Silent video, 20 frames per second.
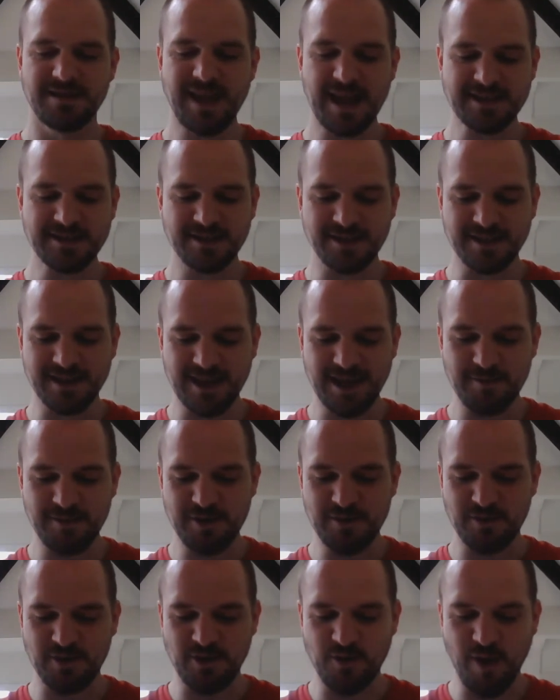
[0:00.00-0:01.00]
That'll keep
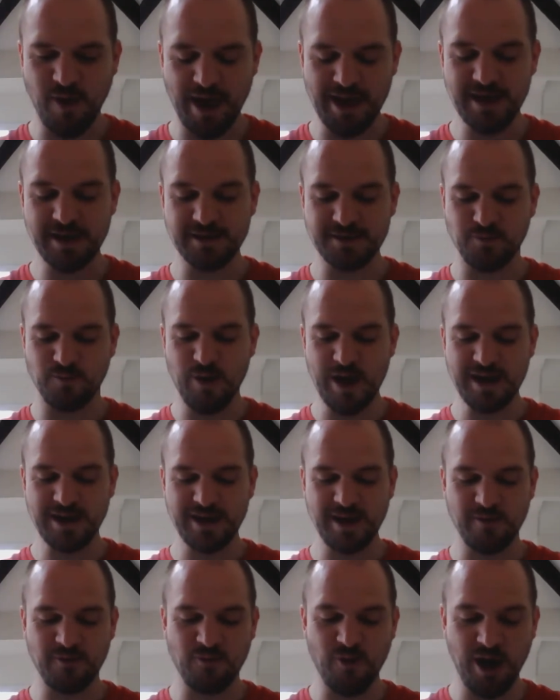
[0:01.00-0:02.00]
you quiet,
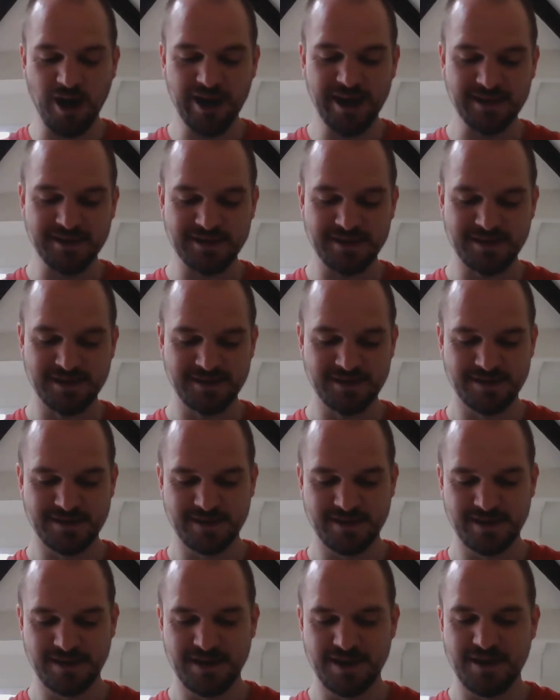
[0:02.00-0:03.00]
windy wallet.
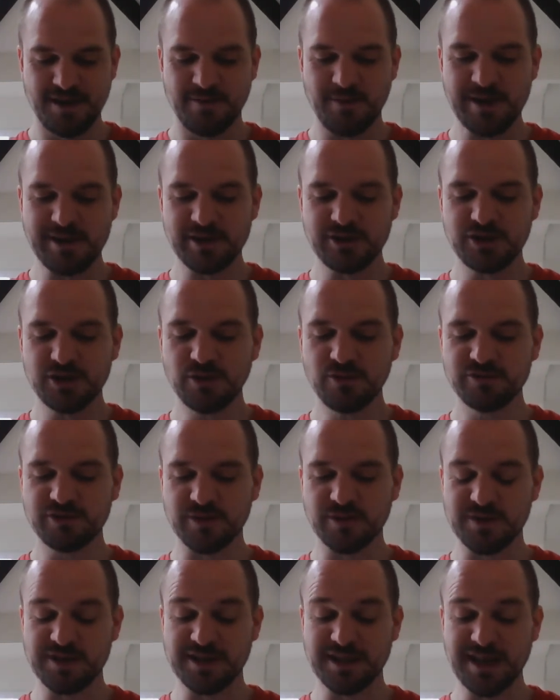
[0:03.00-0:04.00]
When the
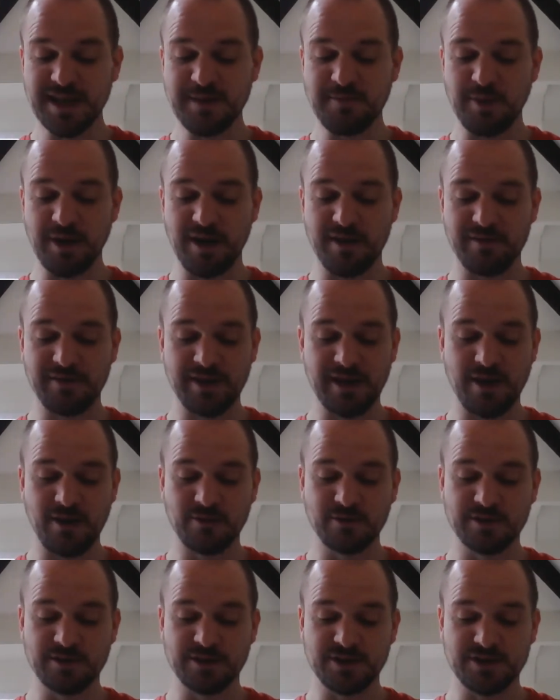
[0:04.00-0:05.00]
children were sleeping on the
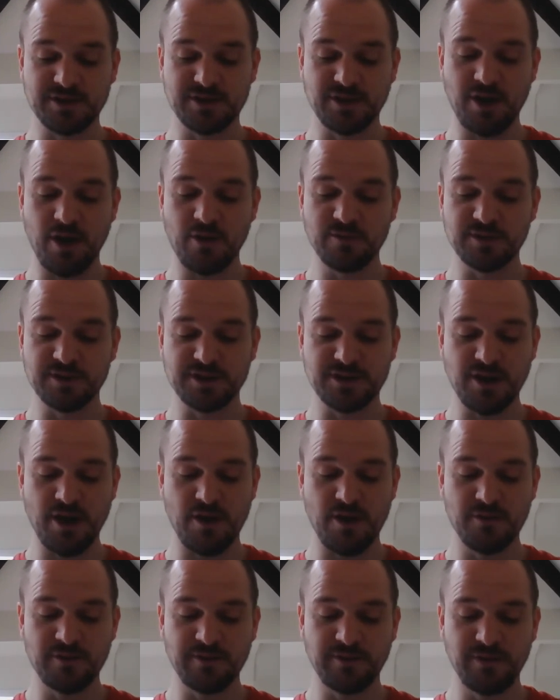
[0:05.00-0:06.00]
old cold
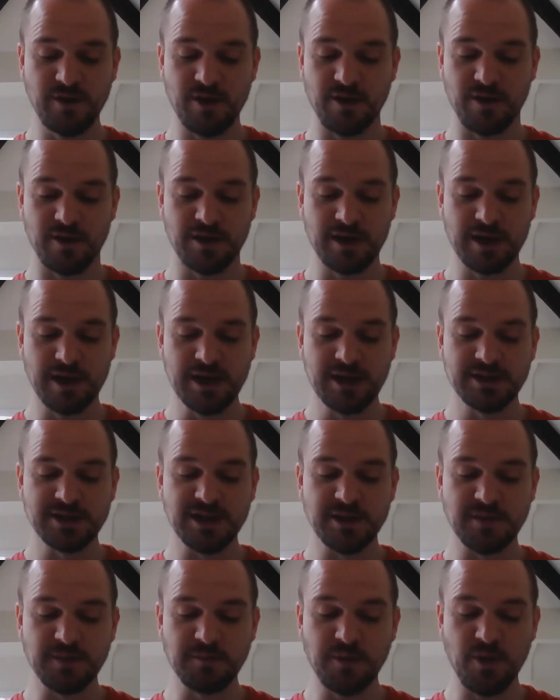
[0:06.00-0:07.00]
stone floor,
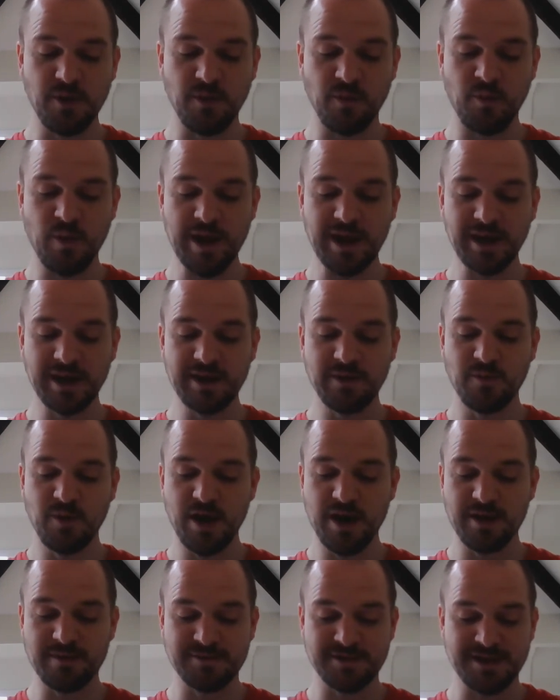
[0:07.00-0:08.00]
she would put wiggly
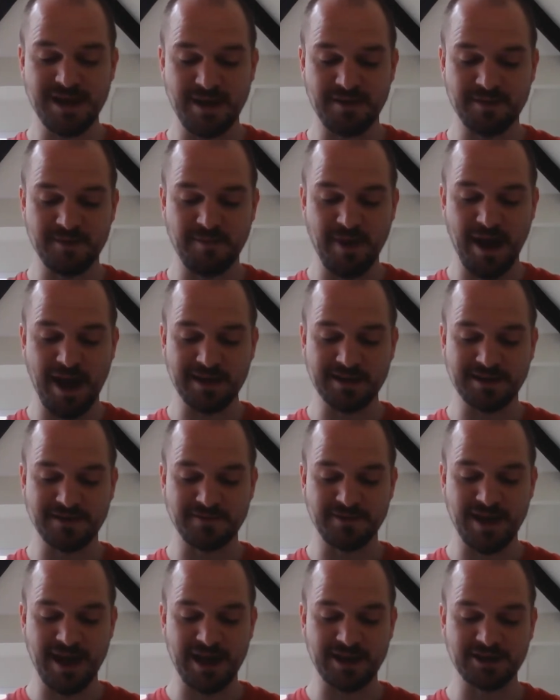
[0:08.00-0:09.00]
worms down the backs
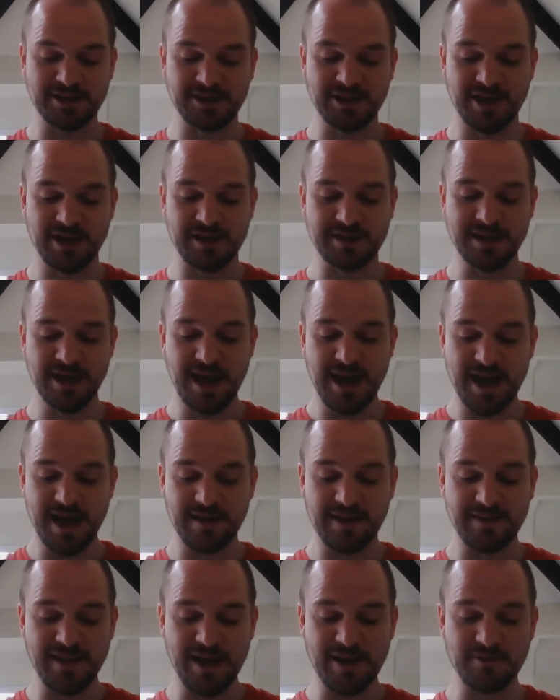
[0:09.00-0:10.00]
of their shirts,
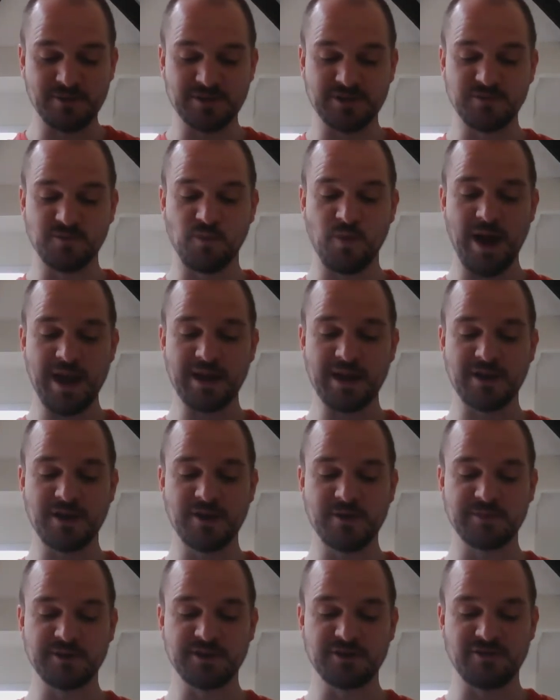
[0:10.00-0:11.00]
and they would wake
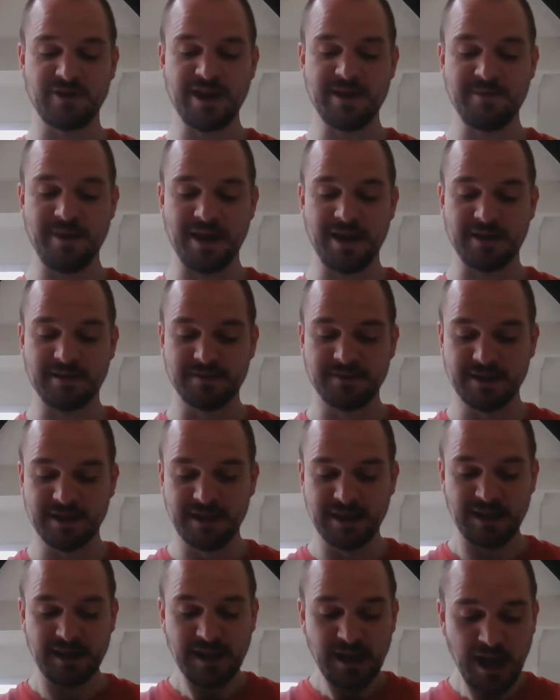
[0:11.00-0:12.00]
up screaming,
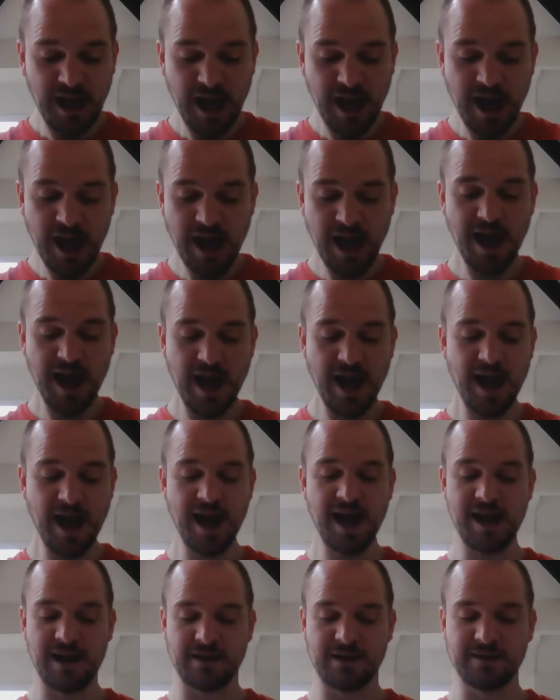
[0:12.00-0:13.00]

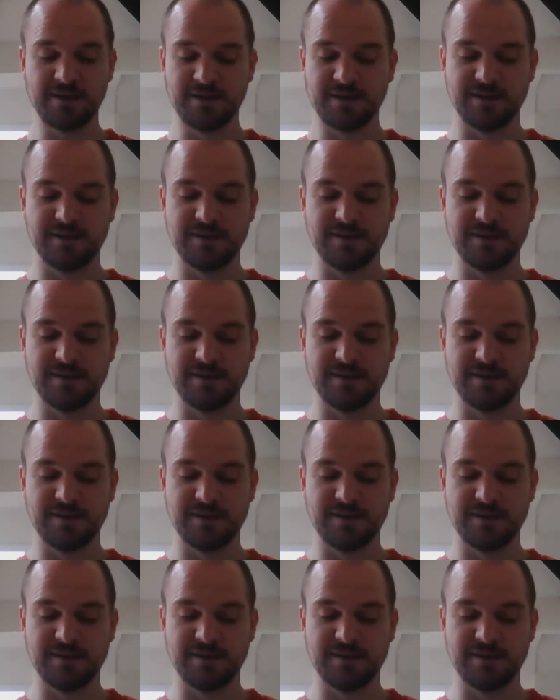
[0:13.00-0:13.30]
"Ah!"